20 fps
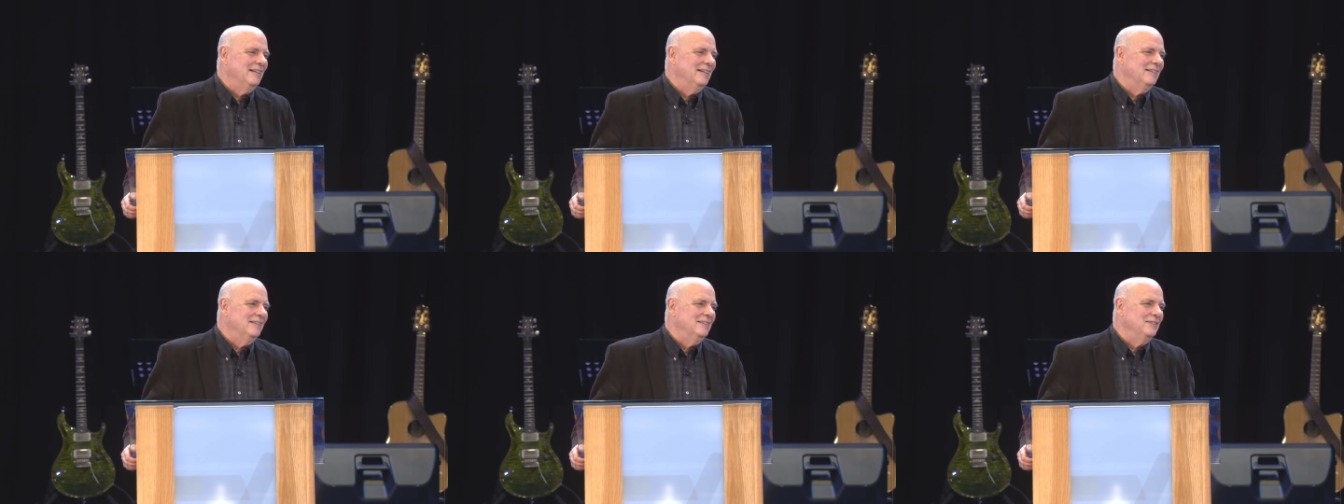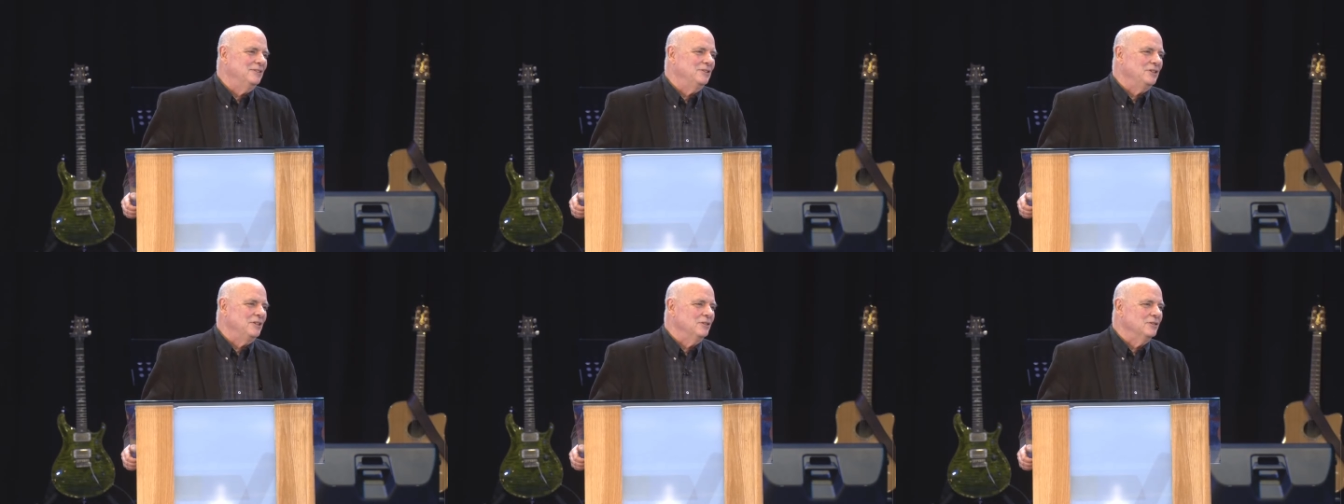uh,
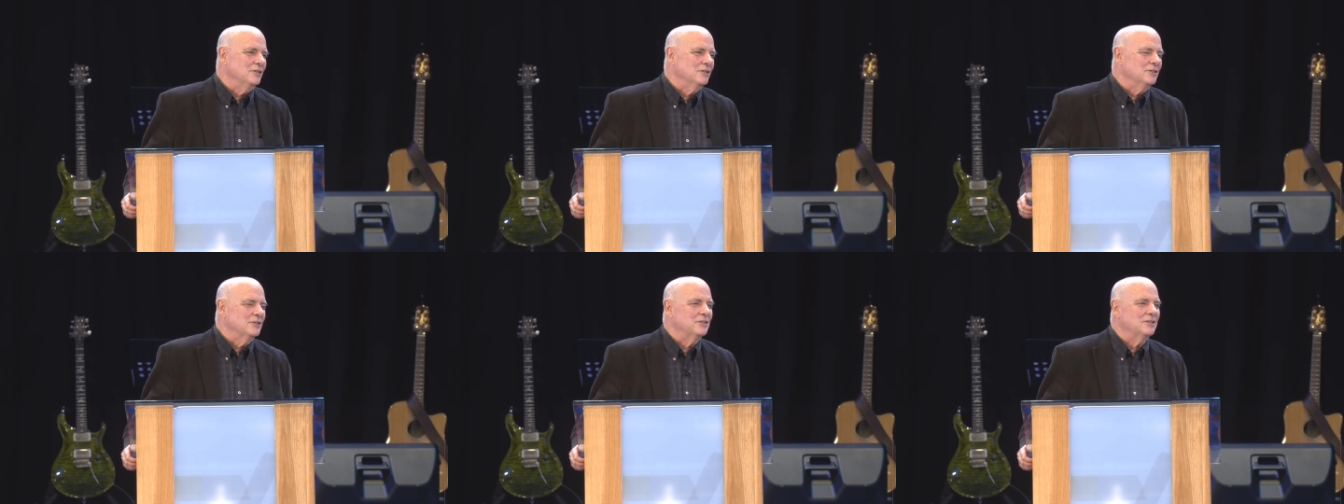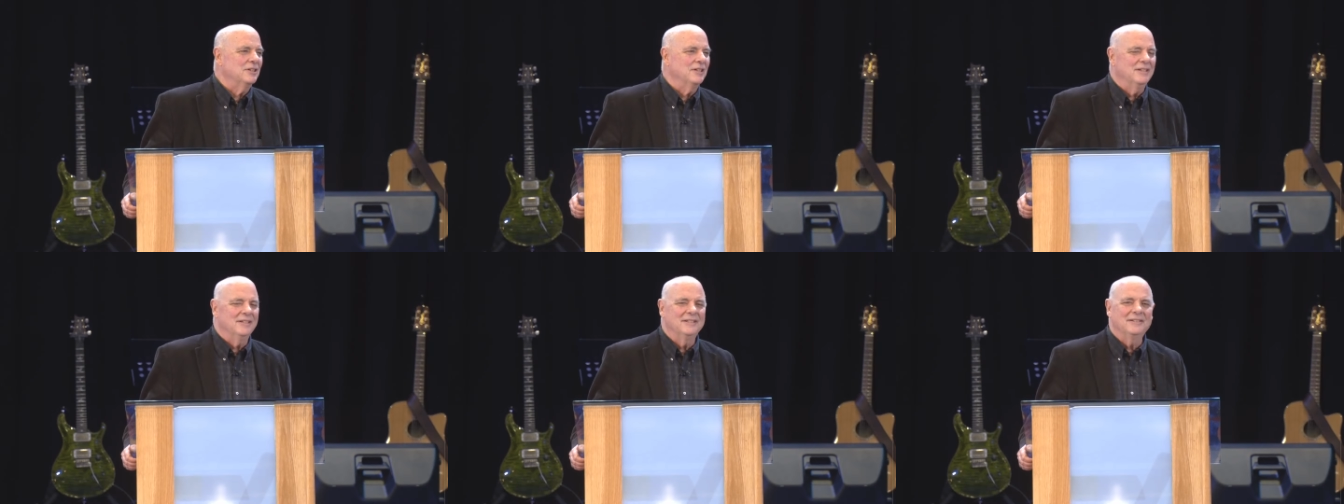
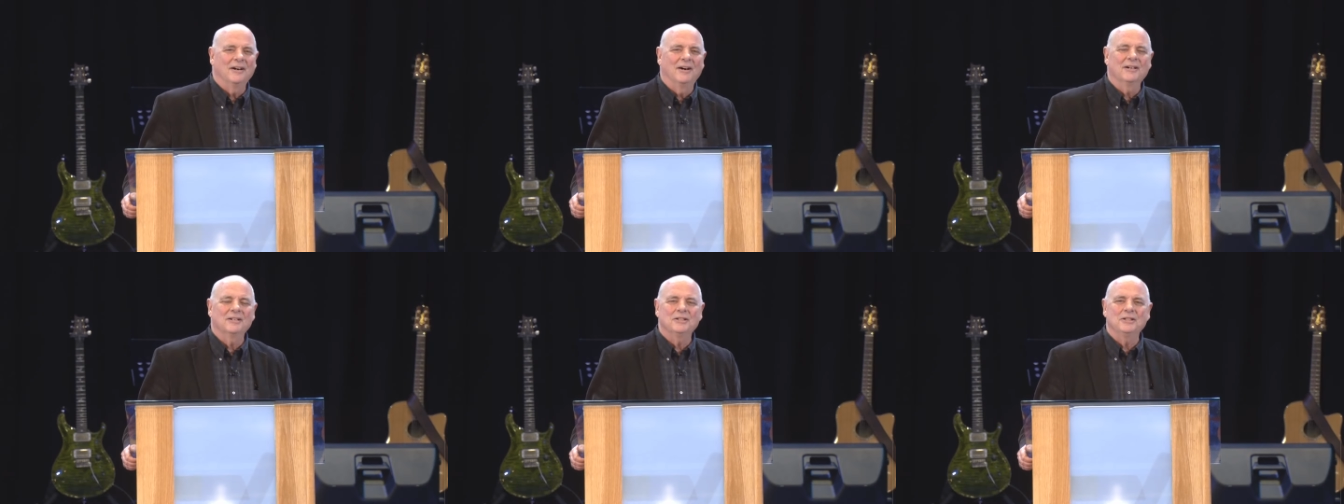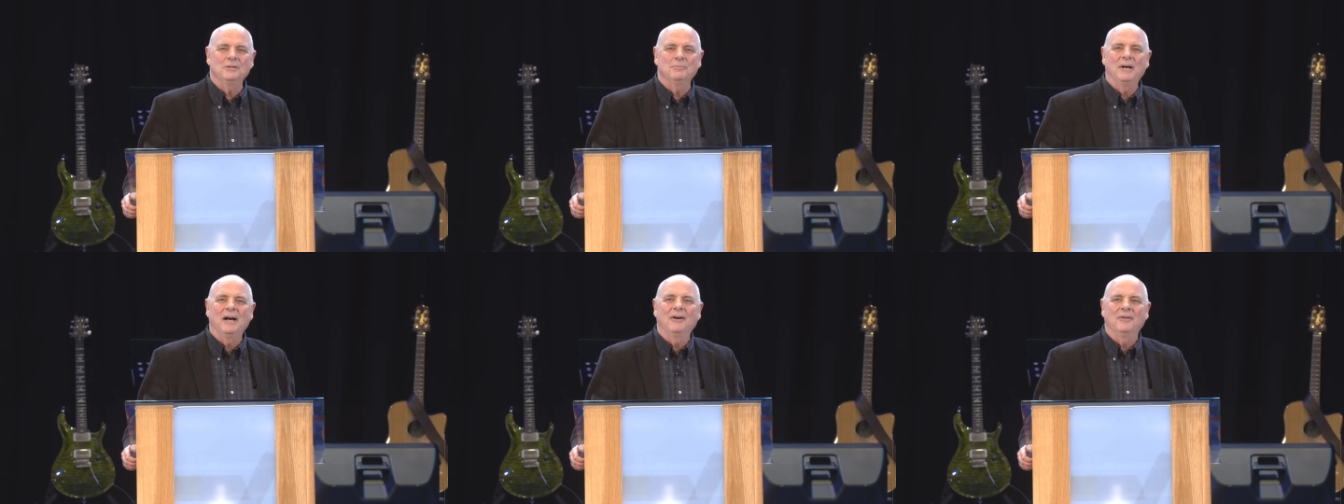Jesus had talked
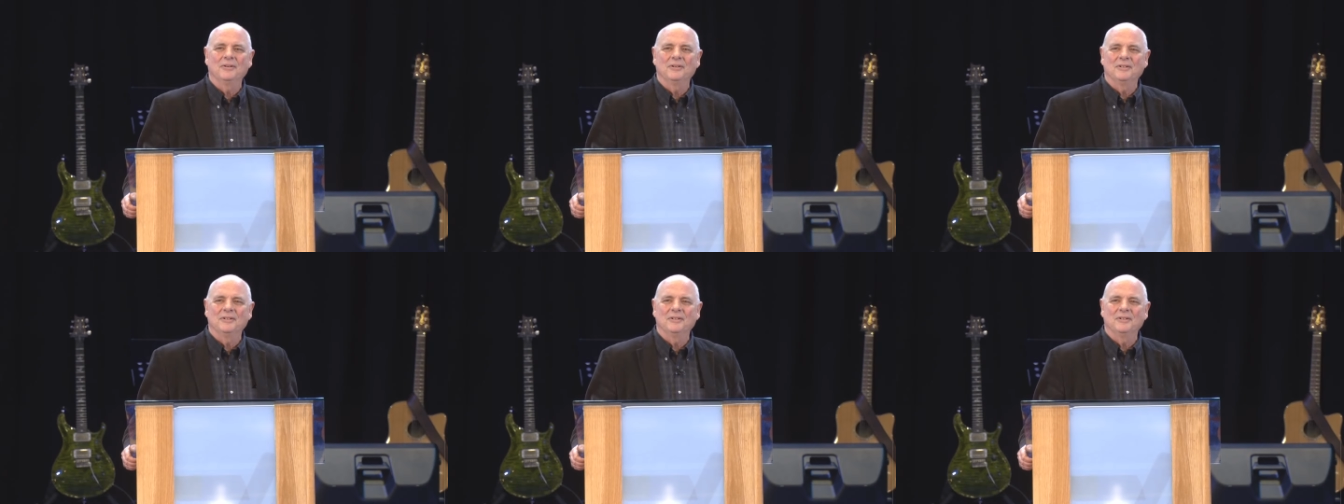about